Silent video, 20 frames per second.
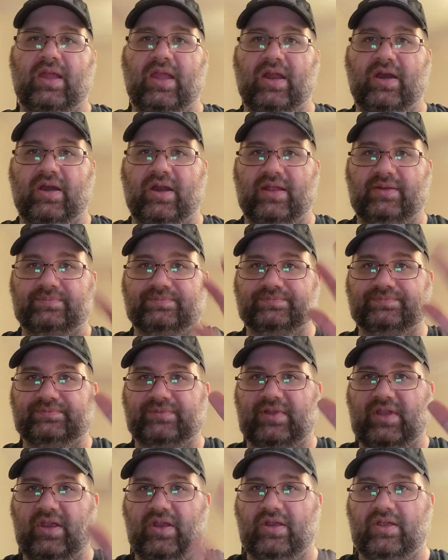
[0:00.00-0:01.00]
Internet,
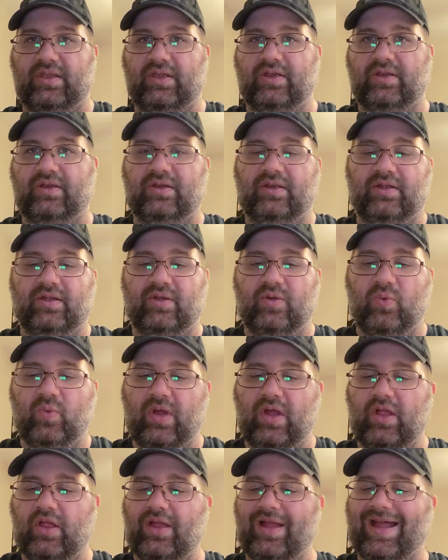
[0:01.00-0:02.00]
Eric here.
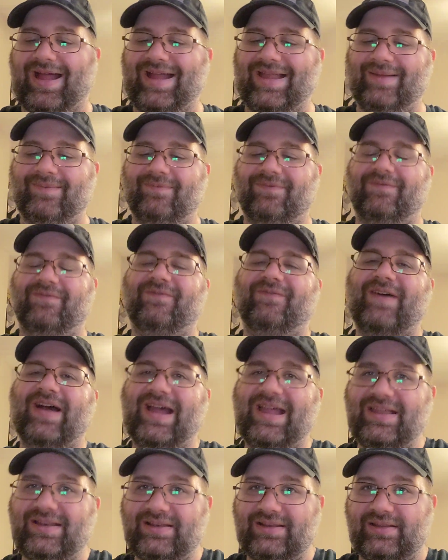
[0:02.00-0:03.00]
Well, I am
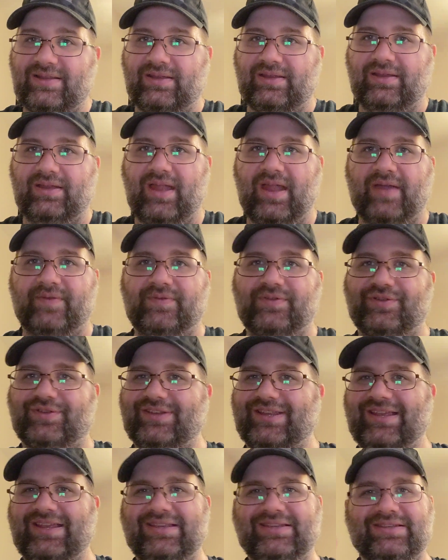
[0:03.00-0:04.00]
finally, after
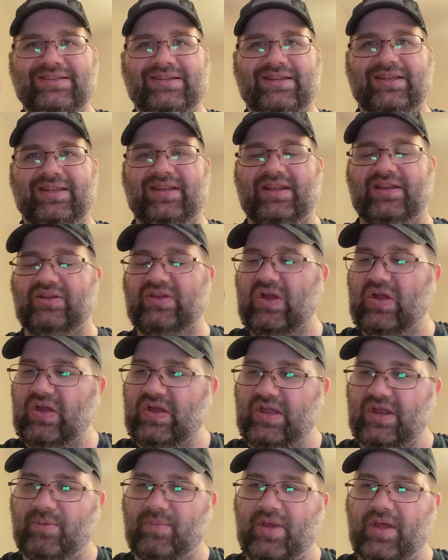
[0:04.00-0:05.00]
teasing it and
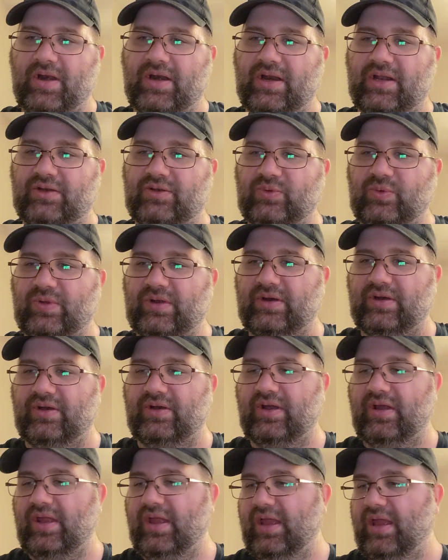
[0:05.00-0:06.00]
talking about it on
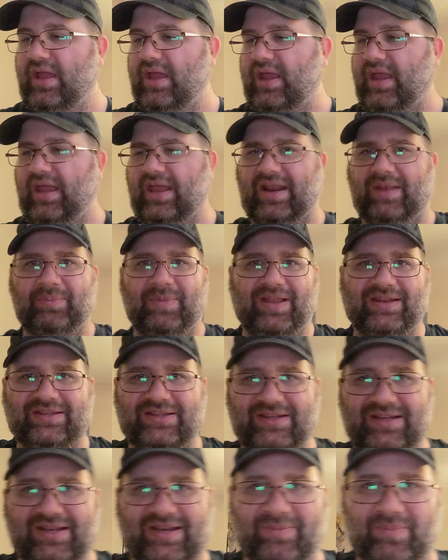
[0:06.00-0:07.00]
Twitter, and I
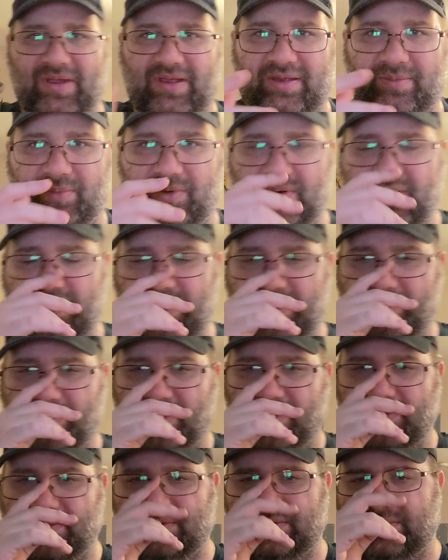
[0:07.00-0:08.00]
mentioned it in my community
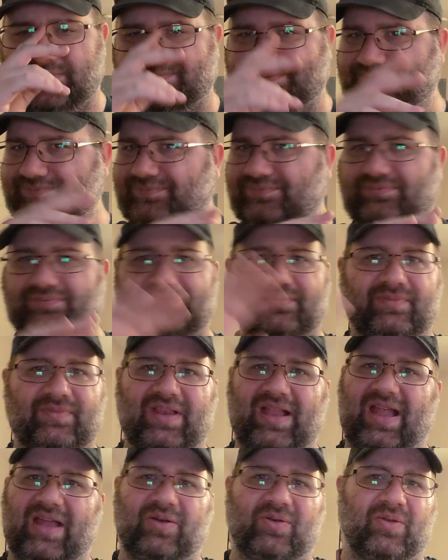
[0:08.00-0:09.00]
post,
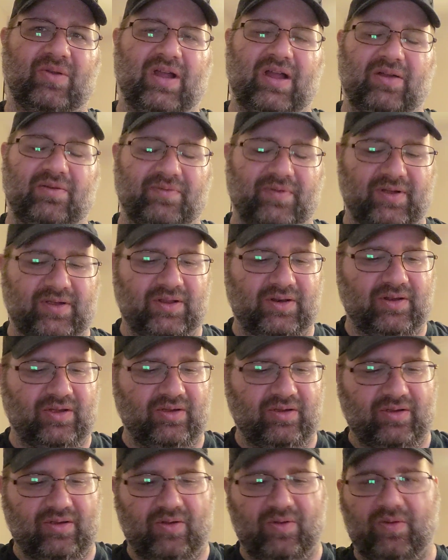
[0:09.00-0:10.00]
I don't know how fucking
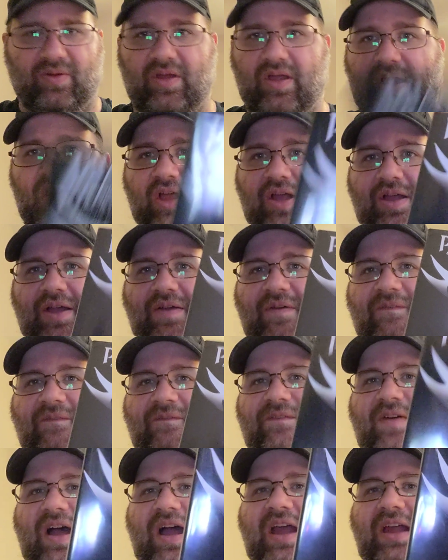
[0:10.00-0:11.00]
long ago,
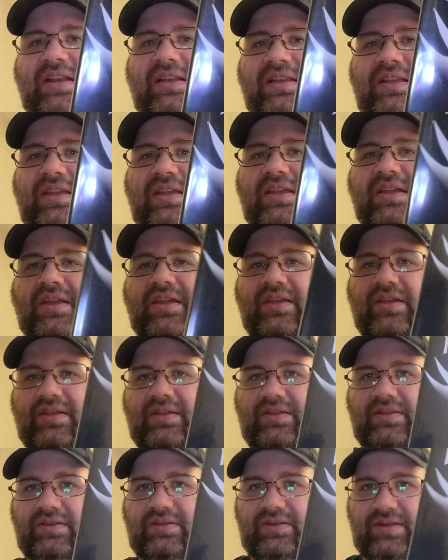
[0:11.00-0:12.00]
finally
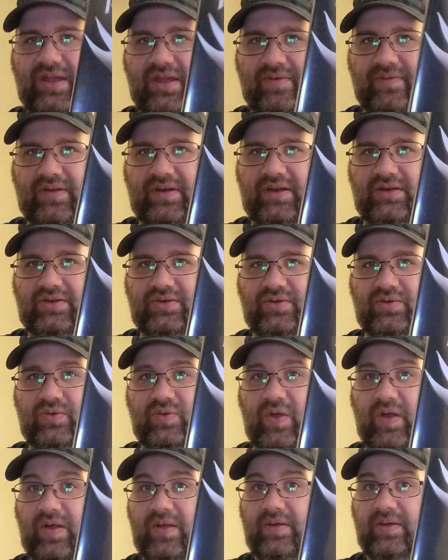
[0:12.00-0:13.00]
delving
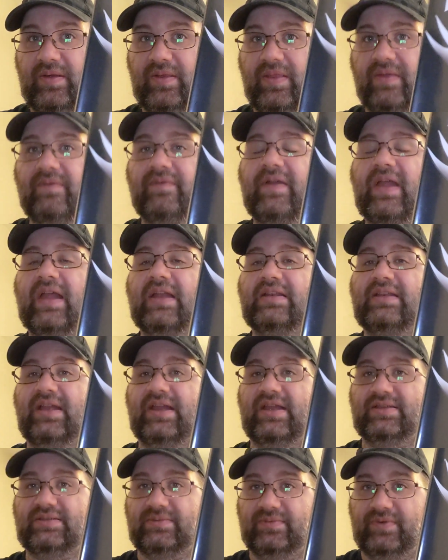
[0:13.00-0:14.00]
into the
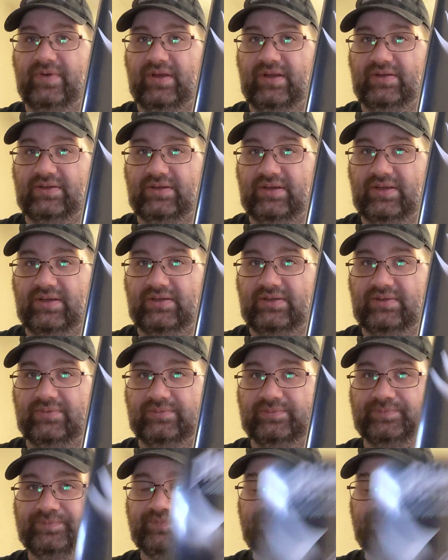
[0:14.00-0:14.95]
Phantasm franchise.